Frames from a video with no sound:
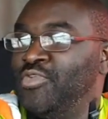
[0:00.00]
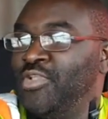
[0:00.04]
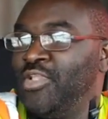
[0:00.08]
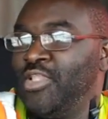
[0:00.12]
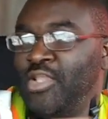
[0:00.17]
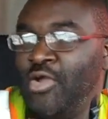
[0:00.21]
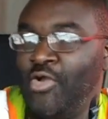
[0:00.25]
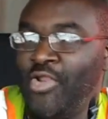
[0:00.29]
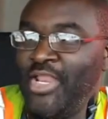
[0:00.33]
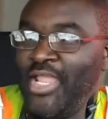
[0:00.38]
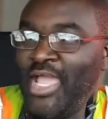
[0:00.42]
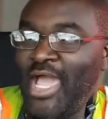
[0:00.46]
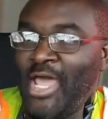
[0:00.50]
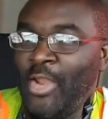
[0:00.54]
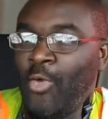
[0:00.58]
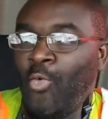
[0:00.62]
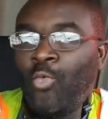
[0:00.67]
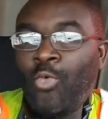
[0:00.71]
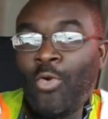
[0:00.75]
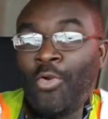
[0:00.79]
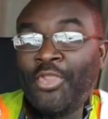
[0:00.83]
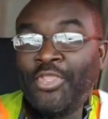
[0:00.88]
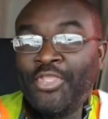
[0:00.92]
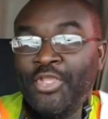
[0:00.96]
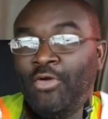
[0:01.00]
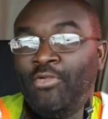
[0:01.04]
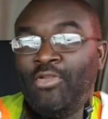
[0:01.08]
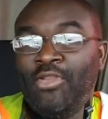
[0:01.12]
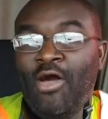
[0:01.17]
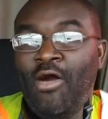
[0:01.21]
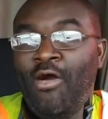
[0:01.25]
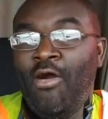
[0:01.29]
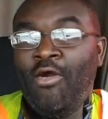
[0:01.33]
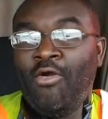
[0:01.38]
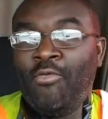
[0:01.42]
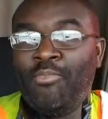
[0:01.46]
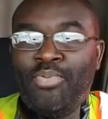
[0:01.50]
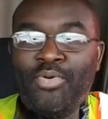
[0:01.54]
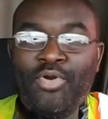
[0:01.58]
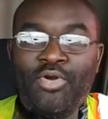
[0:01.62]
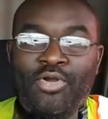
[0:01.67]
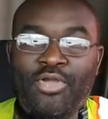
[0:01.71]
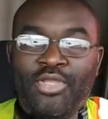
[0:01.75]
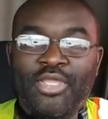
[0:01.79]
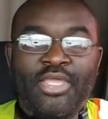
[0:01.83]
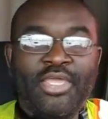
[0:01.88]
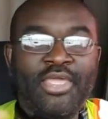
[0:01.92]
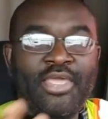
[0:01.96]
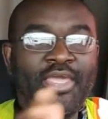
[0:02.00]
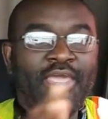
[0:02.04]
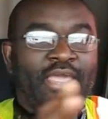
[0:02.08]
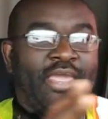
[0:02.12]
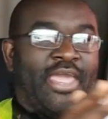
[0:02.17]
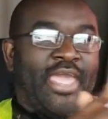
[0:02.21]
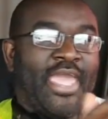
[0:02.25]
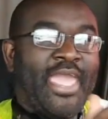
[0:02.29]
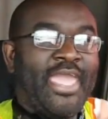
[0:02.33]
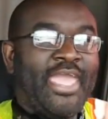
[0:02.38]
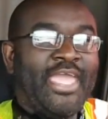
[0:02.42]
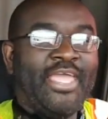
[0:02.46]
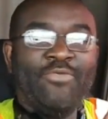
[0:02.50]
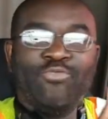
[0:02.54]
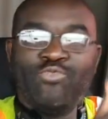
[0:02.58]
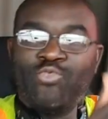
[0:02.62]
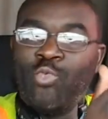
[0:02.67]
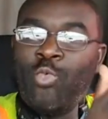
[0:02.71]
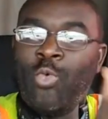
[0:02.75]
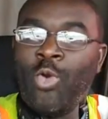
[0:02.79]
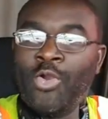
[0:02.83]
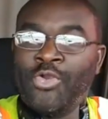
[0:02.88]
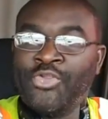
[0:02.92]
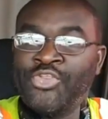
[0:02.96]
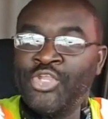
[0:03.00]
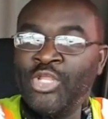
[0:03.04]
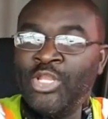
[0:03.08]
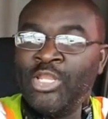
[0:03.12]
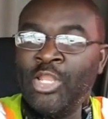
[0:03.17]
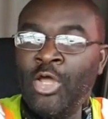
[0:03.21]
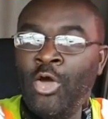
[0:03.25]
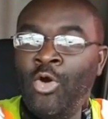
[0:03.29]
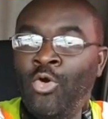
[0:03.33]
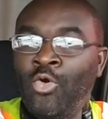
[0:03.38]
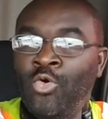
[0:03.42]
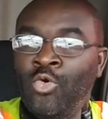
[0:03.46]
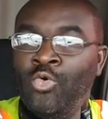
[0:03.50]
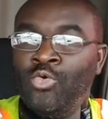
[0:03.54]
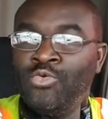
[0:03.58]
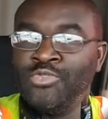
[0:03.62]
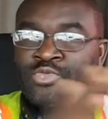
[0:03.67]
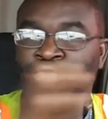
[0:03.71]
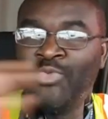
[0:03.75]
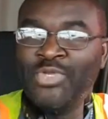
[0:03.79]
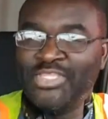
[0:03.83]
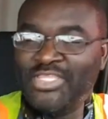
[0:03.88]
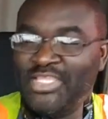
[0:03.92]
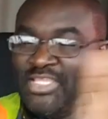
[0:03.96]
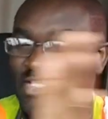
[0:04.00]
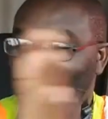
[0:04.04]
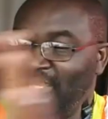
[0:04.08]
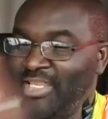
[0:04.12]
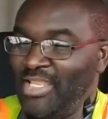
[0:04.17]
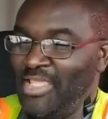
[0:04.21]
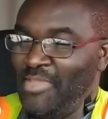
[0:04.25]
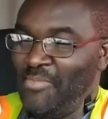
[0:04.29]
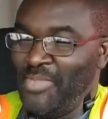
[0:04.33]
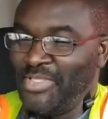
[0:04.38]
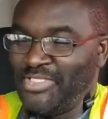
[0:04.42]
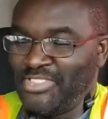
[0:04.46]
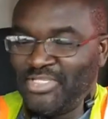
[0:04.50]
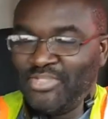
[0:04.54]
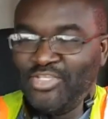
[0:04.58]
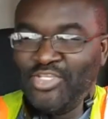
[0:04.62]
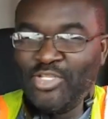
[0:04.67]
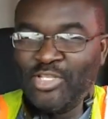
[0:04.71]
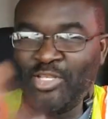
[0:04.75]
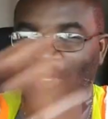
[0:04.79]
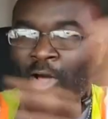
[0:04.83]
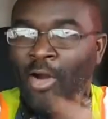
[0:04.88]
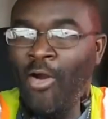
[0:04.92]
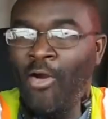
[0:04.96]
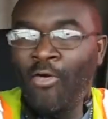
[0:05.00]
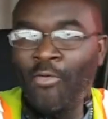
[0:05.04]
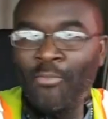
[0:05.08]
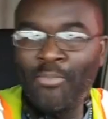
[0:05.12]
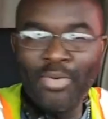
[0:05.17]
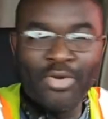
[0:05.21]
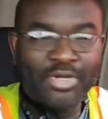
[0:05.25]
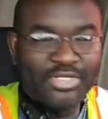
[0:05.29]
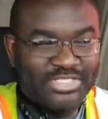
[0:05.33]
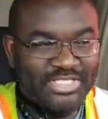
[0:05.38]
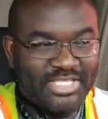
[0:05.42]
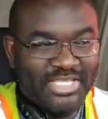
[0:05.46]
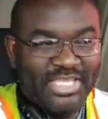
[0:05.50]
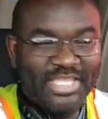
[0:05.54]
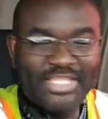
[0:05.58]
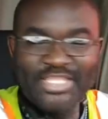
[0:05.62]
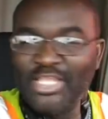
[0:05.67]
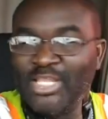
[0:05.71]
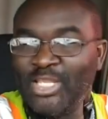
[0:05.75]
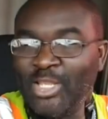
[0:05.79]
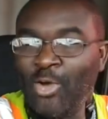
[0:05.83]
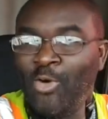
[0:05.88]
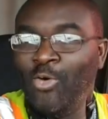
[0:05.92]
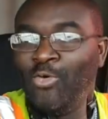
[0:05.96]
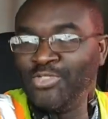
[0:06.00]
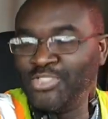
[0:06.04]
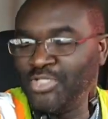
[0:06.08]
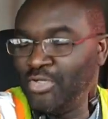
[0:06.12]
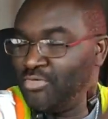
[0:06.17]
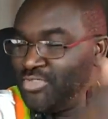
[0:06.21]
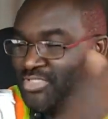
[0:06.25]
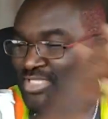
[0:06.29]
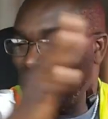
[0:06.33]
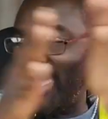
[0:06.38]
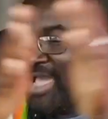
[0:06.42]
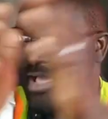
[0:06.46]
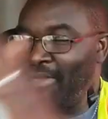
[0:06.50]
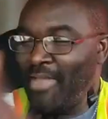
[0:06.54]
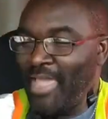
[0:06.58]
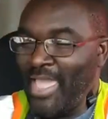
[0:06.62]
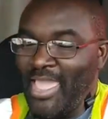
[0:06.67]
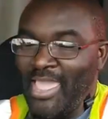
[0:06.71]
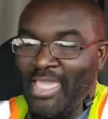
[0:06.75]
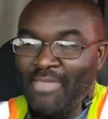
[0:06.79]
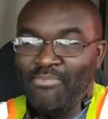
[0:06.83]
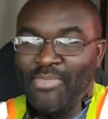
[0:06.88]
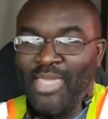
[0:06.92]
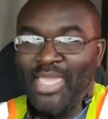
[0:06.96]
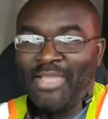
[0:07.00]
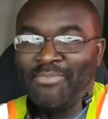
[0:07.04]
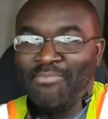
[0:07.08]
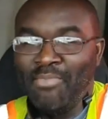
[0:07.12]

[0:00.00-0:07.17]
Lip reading: learning how to work your logbook and work the loads within the limits of your logbooks to get the loads on time and make